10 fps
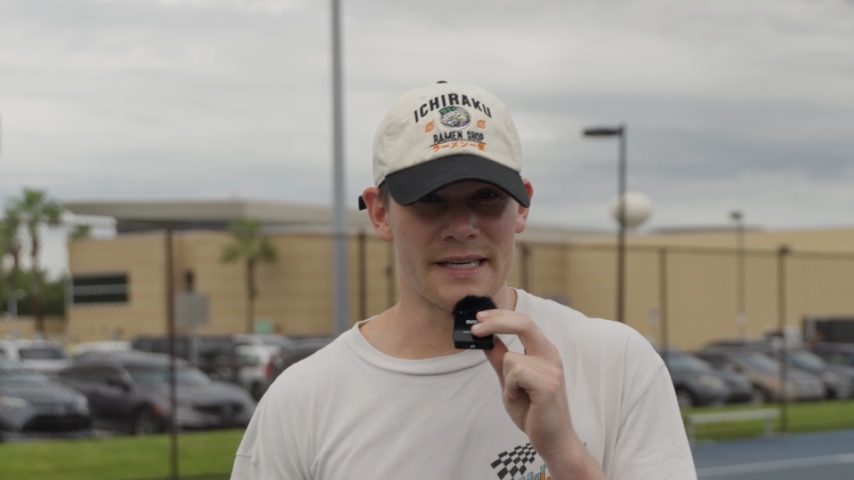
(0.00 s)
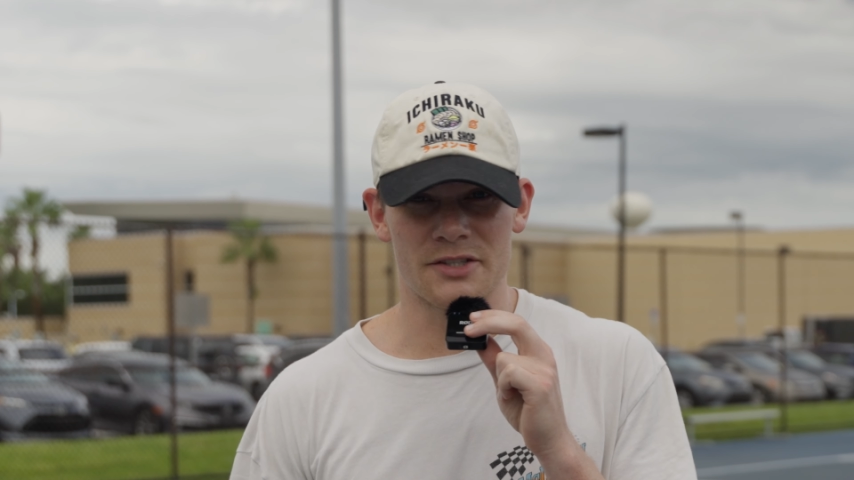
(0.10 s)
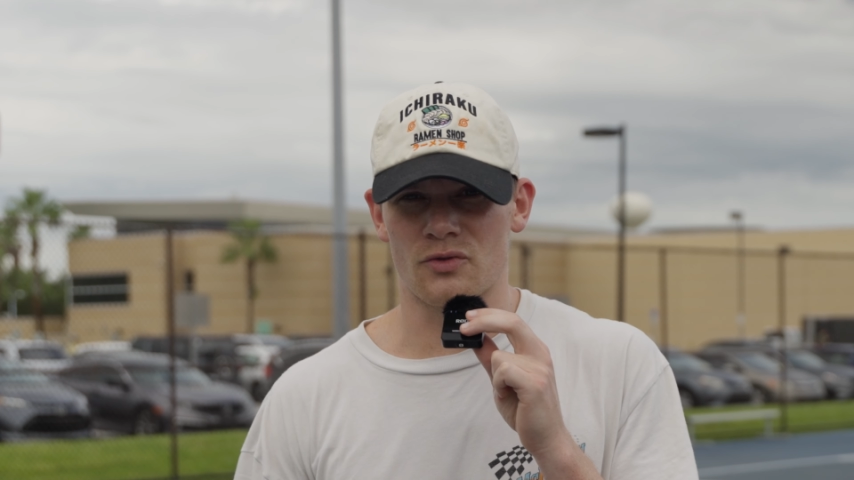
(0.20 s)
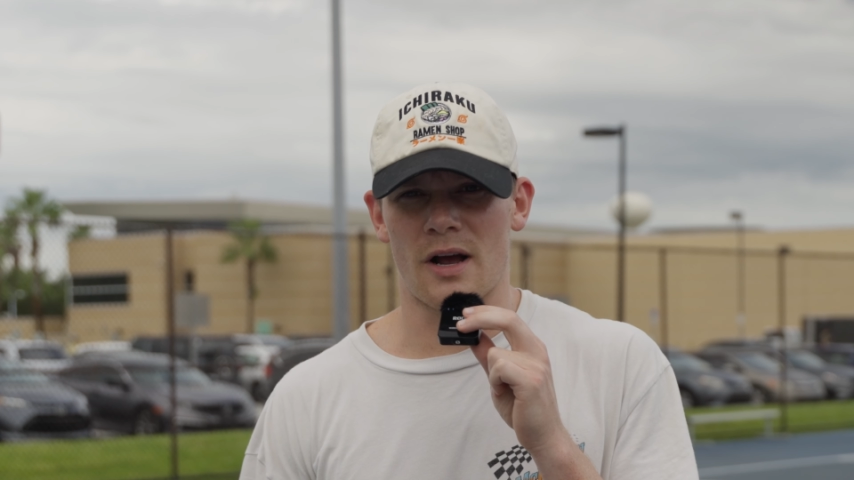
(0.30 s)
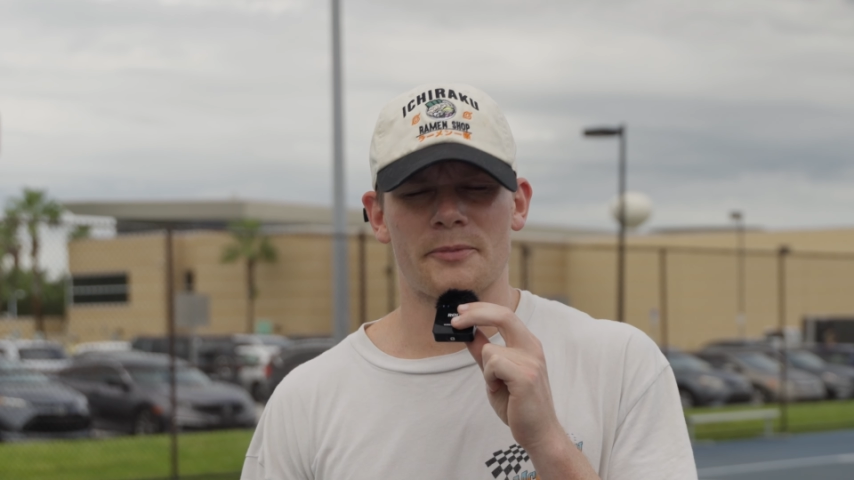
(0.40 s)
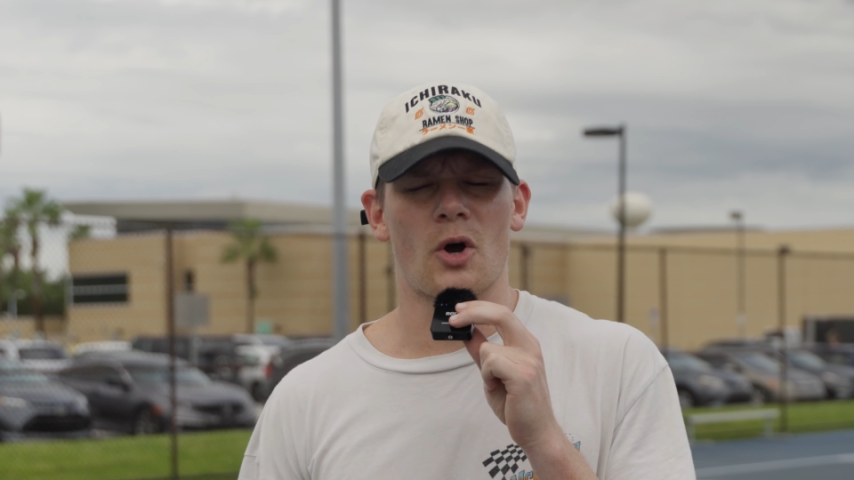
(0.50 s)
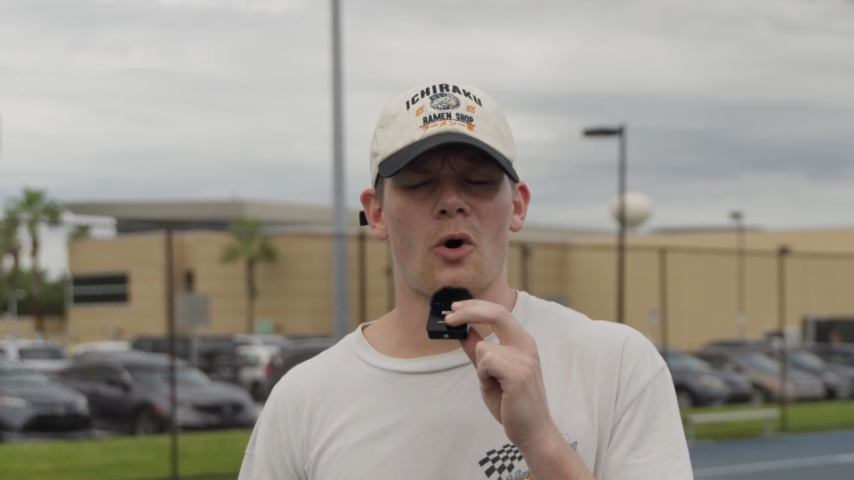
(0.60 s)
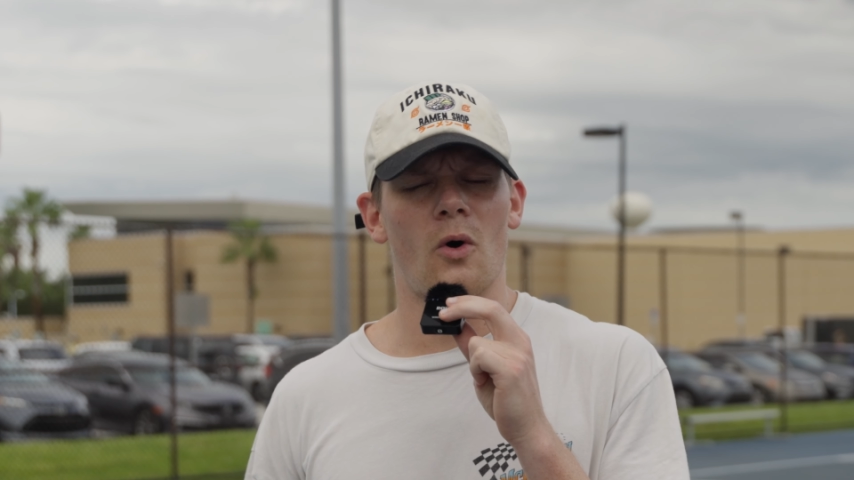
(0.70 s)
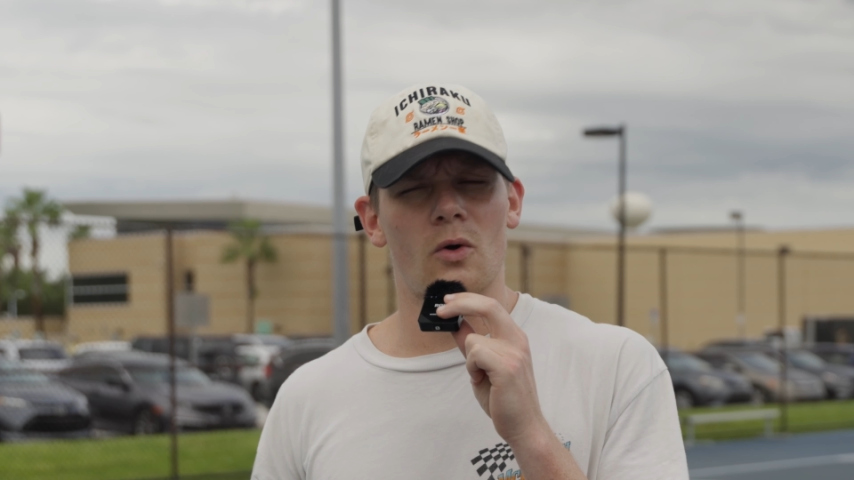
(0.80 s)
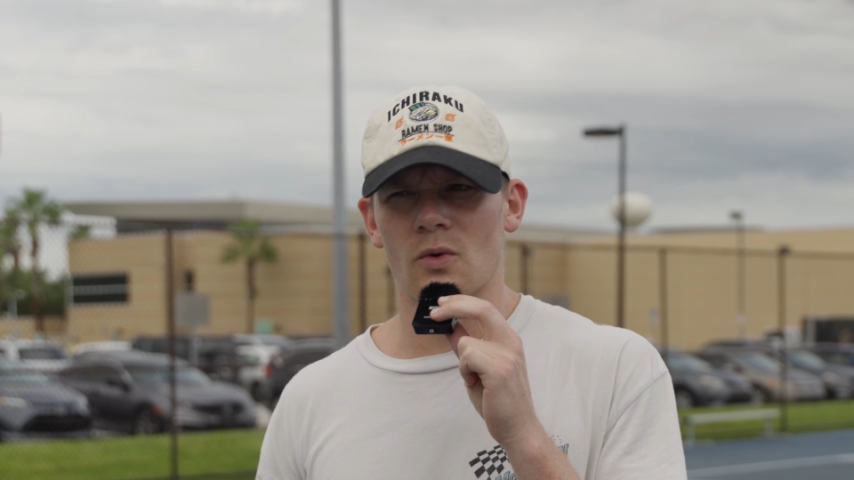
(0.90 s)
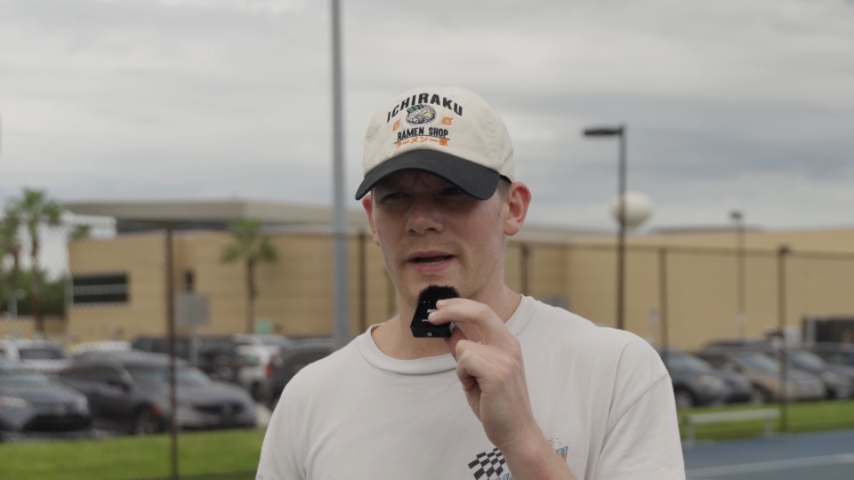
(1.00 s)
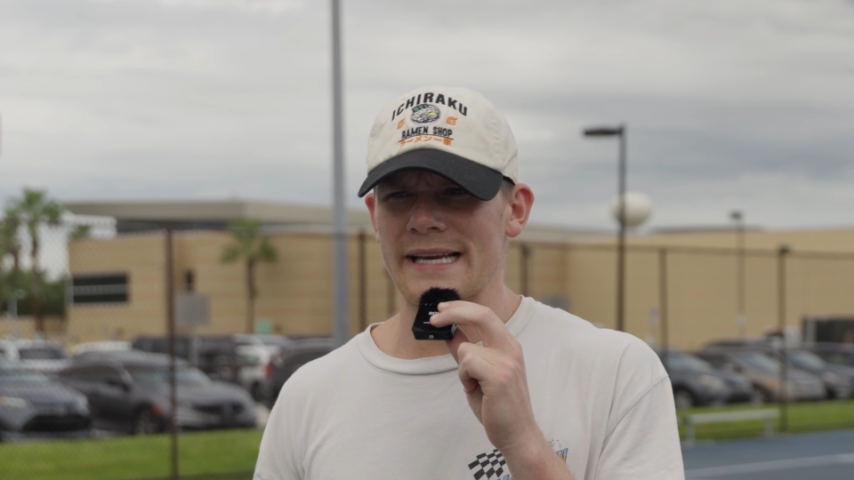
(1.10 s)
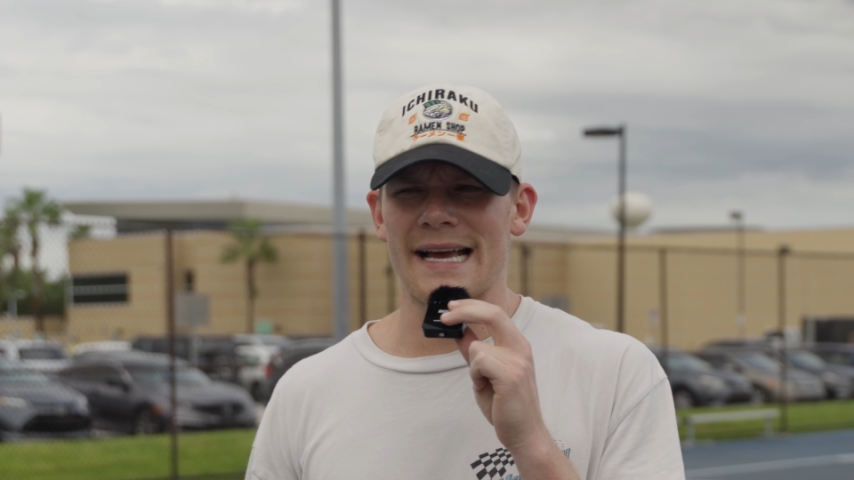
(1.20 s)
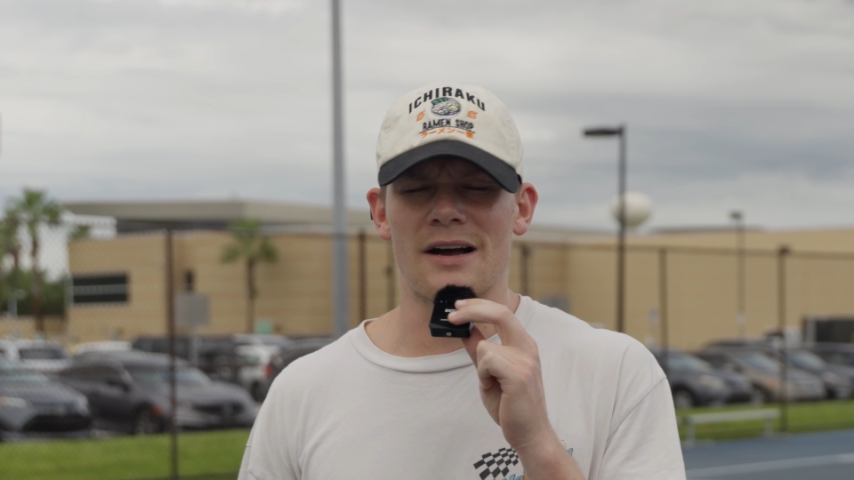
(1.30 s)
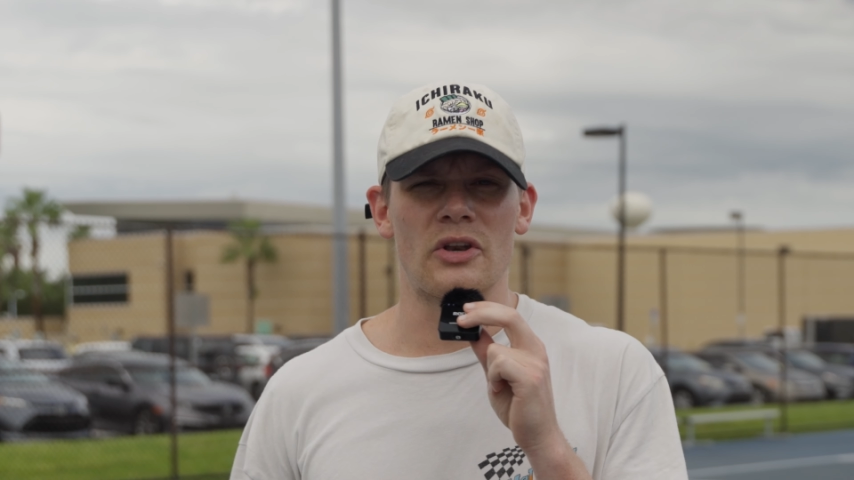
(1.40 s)
It dropped all the way
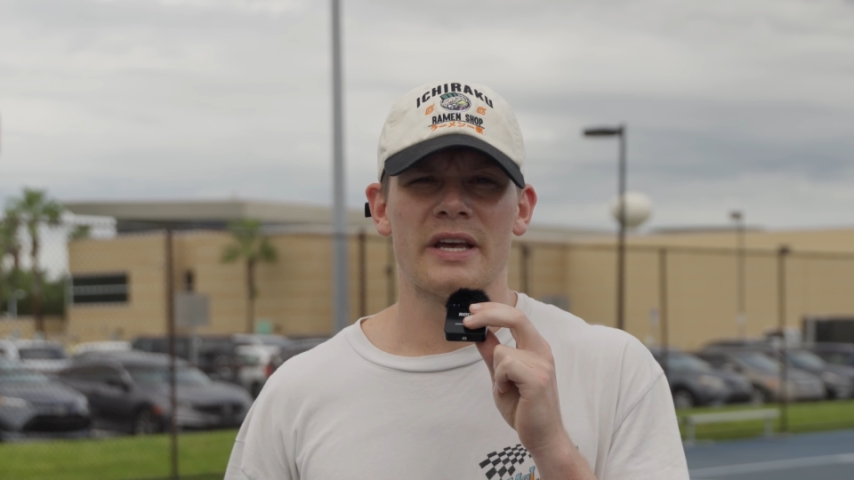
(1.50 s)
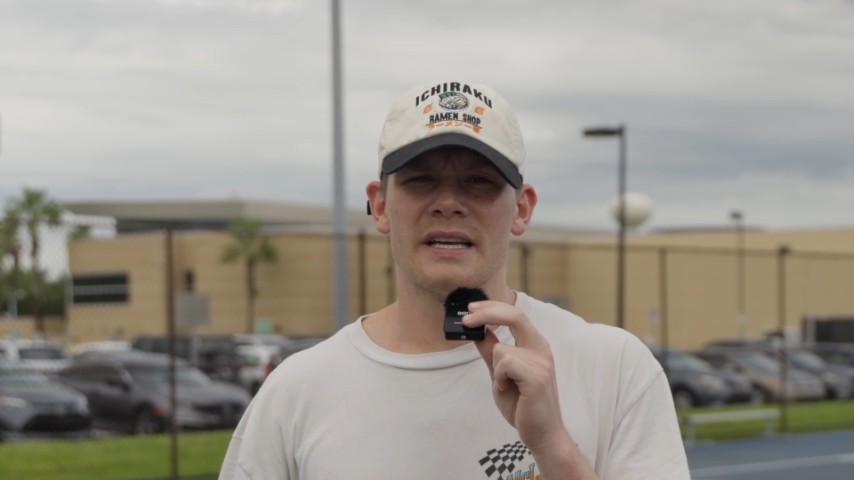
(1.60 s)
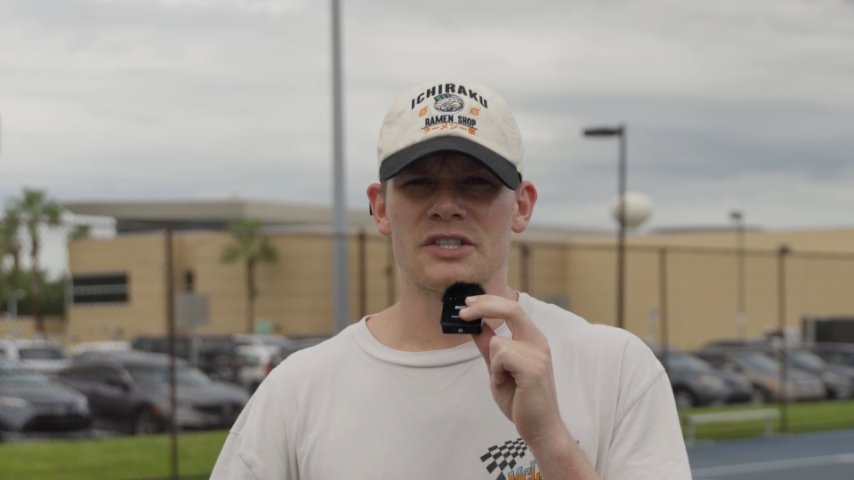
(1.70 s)
down